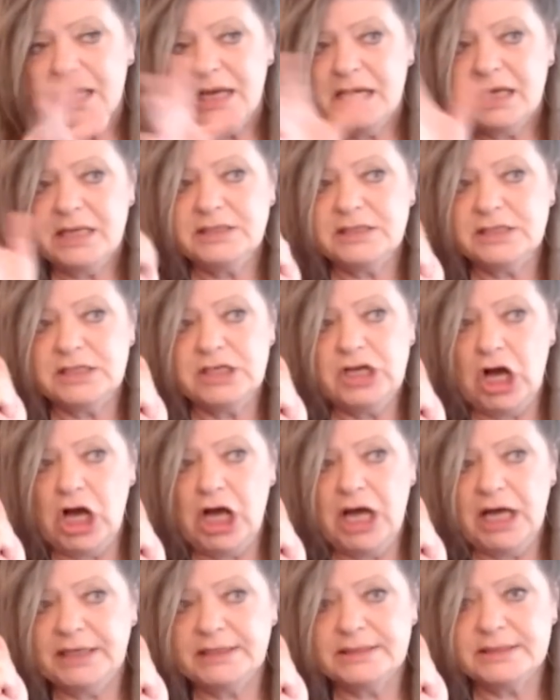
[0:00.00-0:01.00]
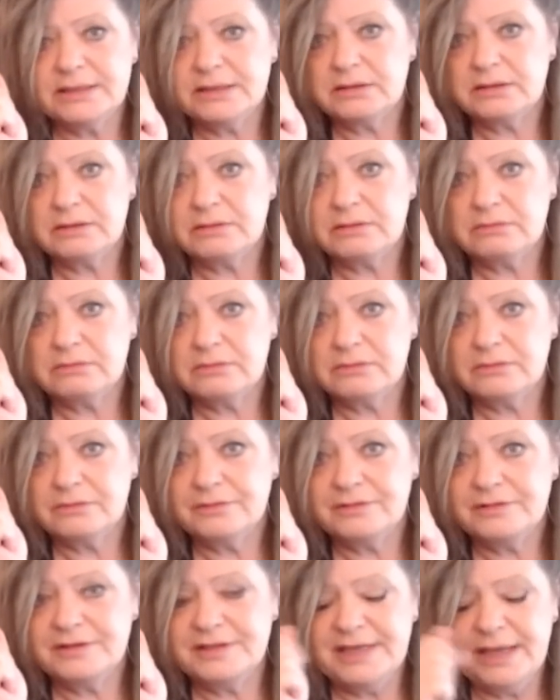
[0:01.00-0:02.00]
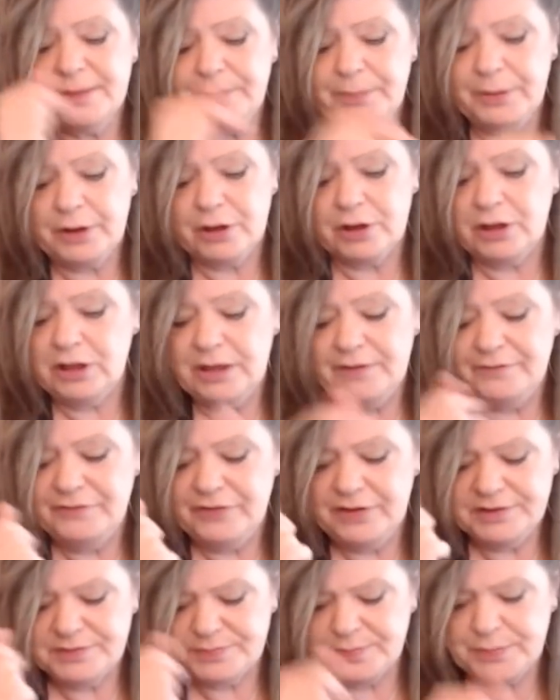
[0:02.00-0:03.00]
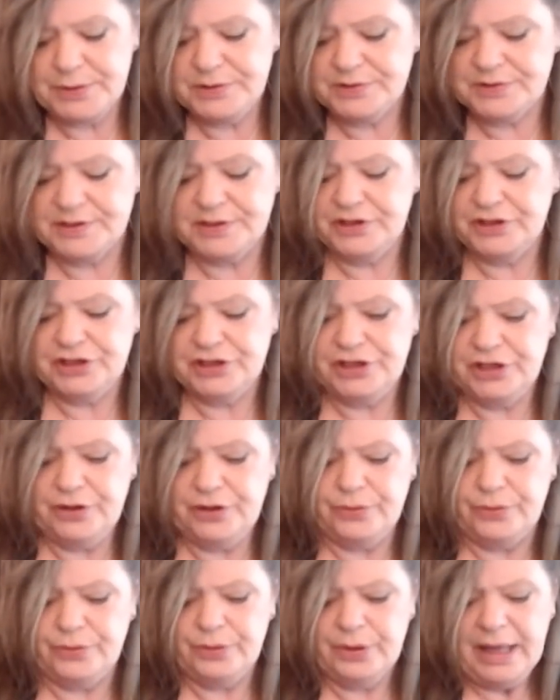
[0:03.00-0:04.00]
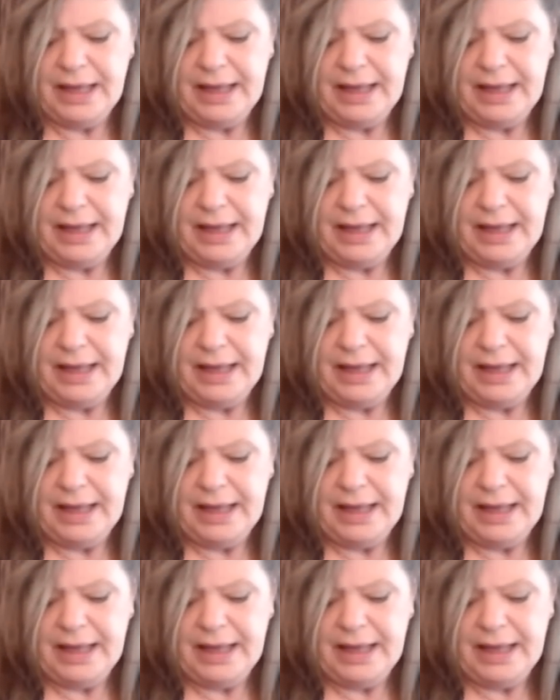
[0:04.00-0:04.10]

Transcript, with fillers: It's not typical of this person to do.